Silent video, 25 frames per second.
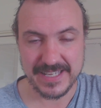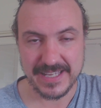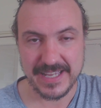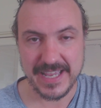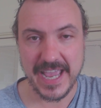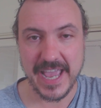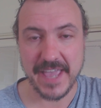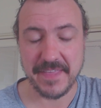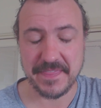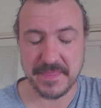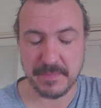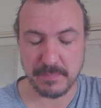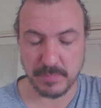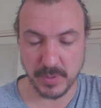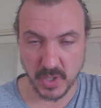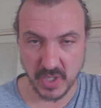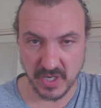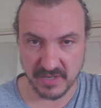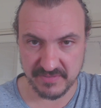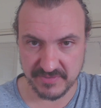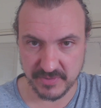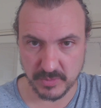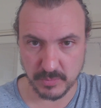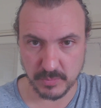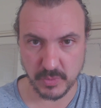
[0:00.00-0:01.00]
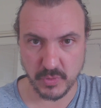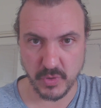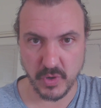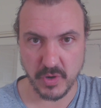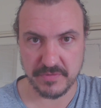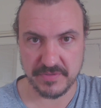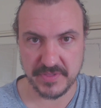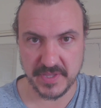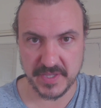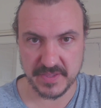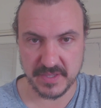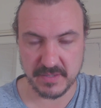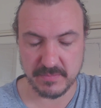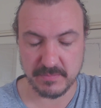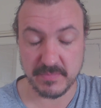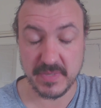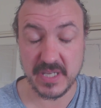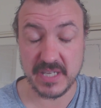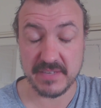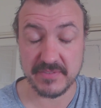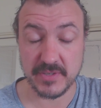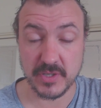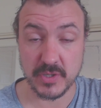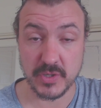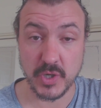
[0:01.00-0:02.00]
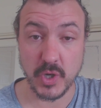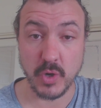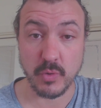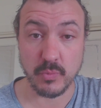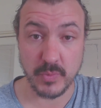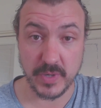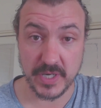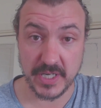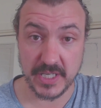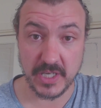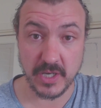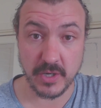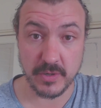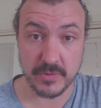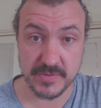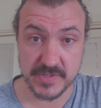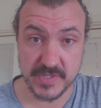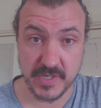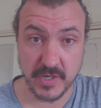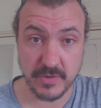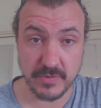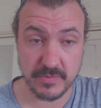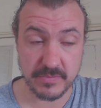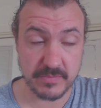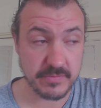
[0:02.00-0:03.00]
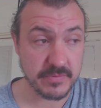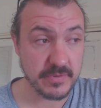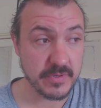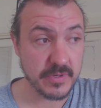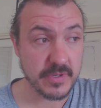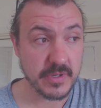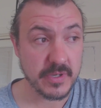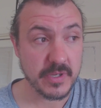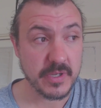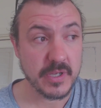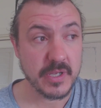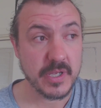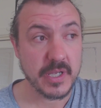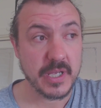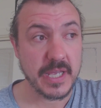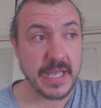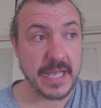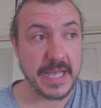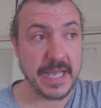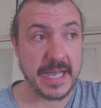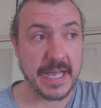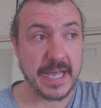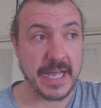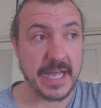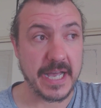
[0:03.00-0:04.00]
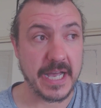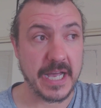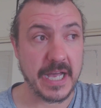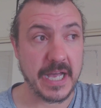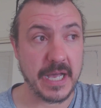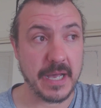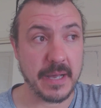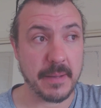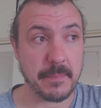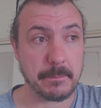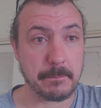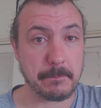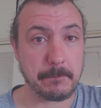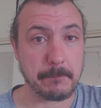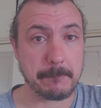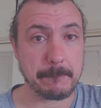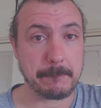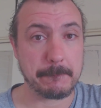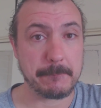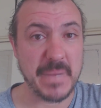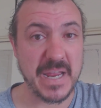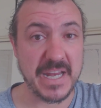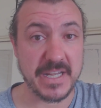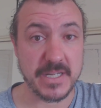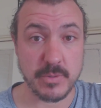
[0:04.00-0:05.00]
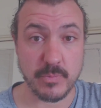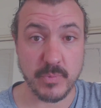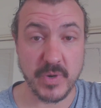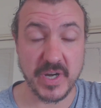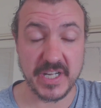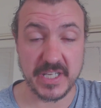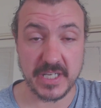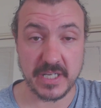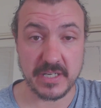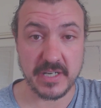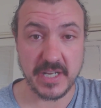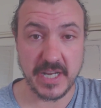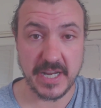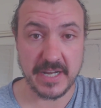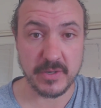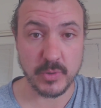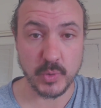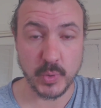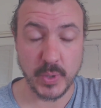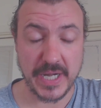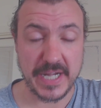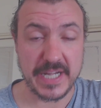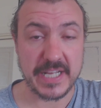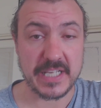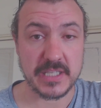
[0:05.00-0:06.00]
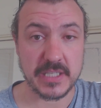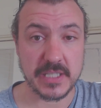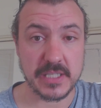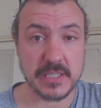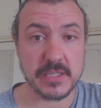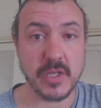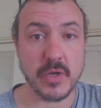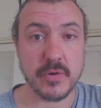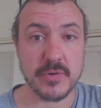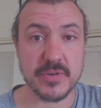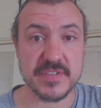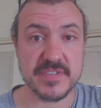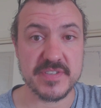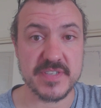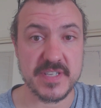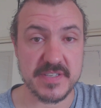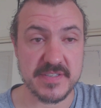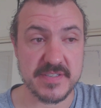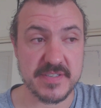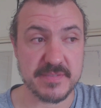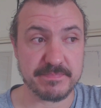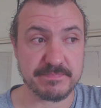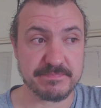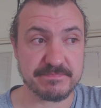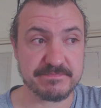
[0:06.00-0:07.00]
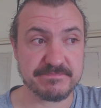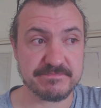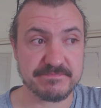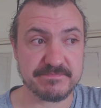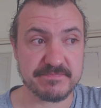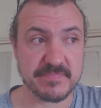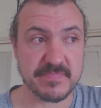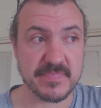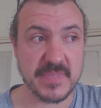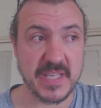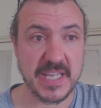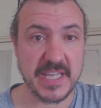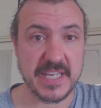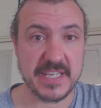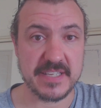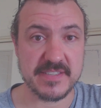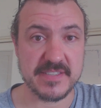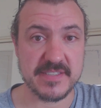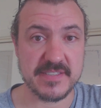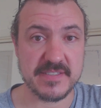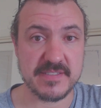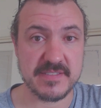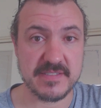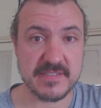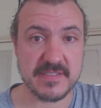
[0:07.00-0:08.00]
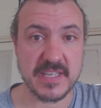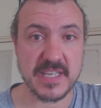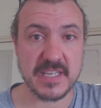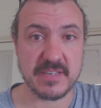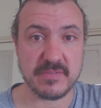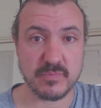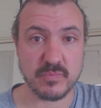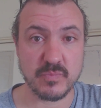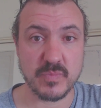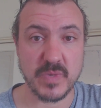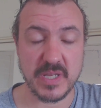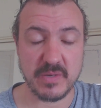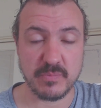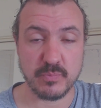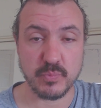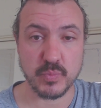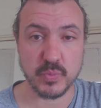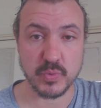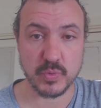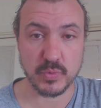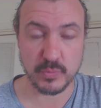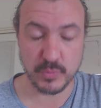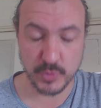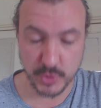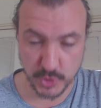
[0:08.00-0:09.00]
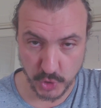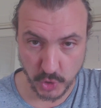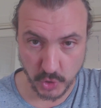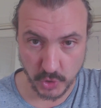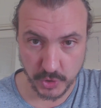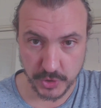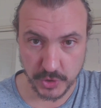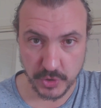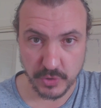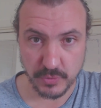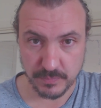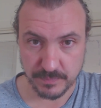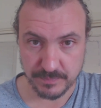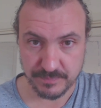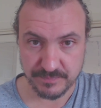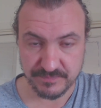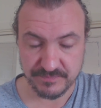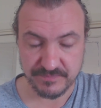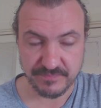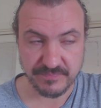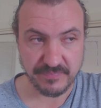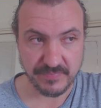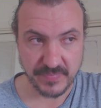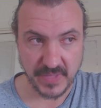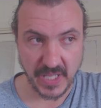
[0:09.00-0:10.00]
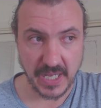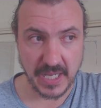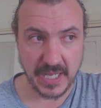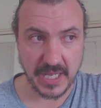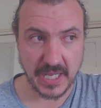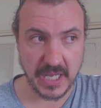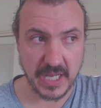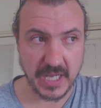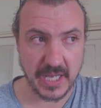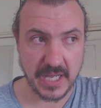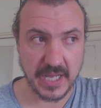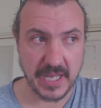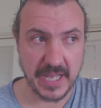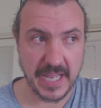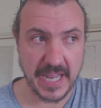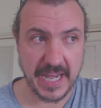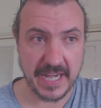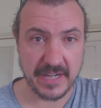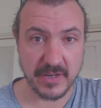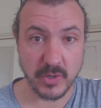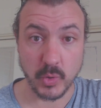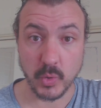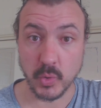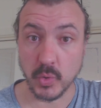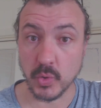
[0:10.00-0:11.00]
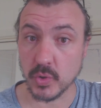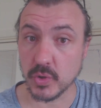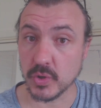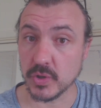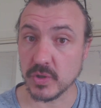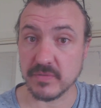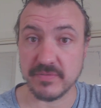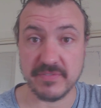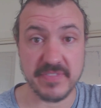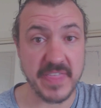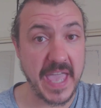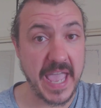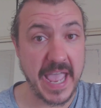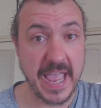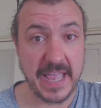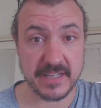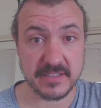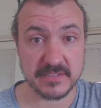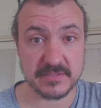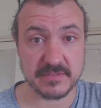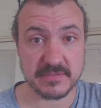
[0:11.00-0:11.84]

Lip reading: at the biofilm growth in them if you're not running Ozone, and you're running an organically loaded system. It will shock you. And all of that